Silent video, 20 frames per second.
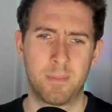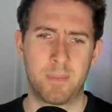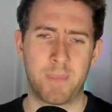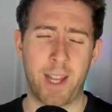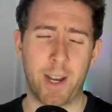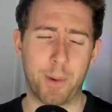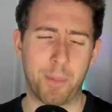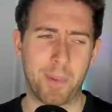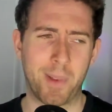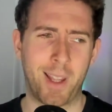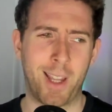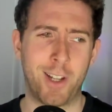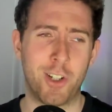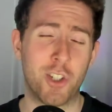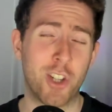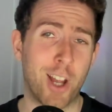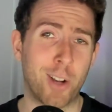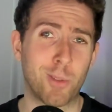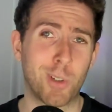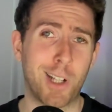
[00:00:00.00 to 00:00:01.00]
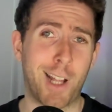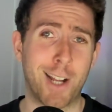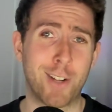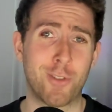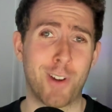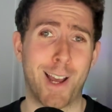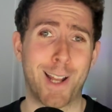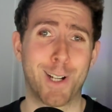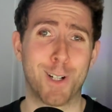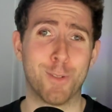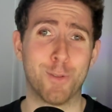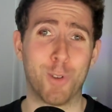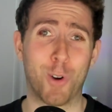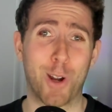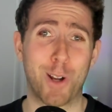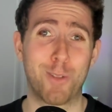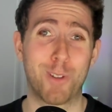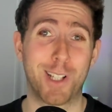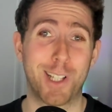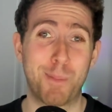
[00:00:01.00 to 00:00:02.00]
Now, in general, I try to
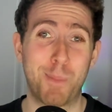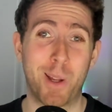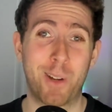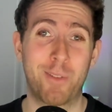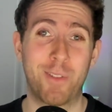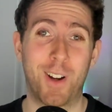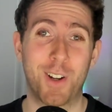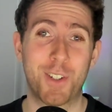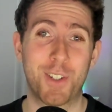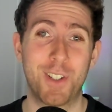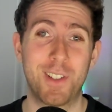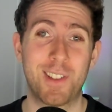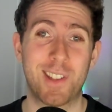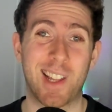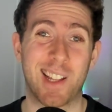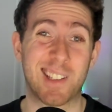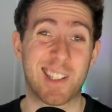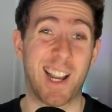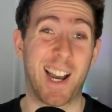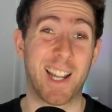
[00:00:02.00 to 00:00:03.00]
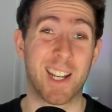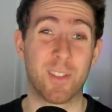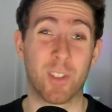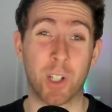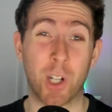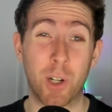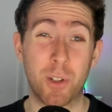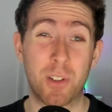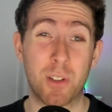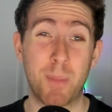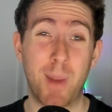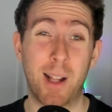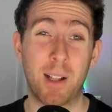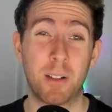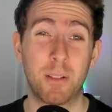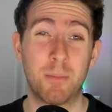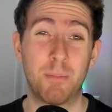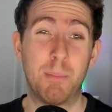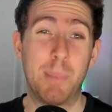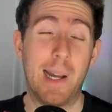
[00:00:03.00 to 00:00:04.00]
avoid really big functions. That's kind of a code
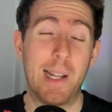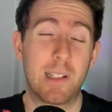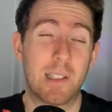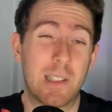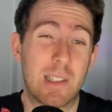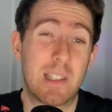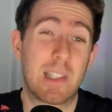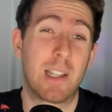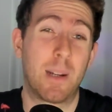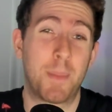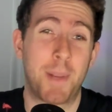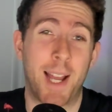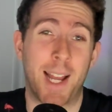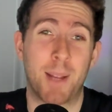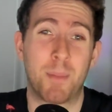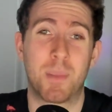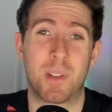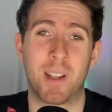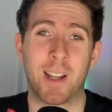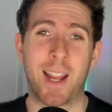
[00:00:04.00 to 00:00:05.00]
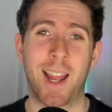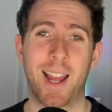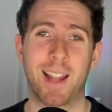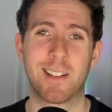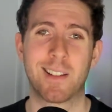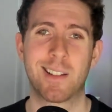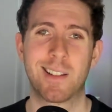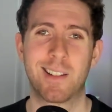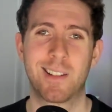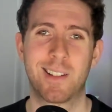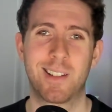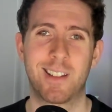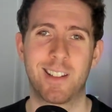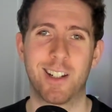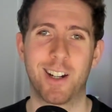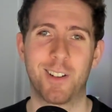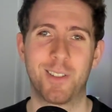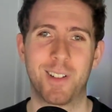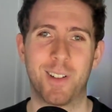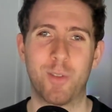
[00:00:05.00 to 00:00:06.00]
smell, but sometimes you can't,
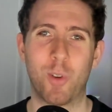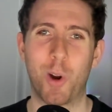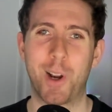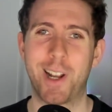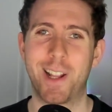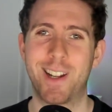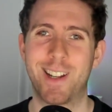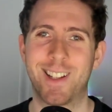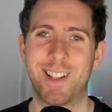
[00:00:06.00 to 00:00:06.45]
avoid it. It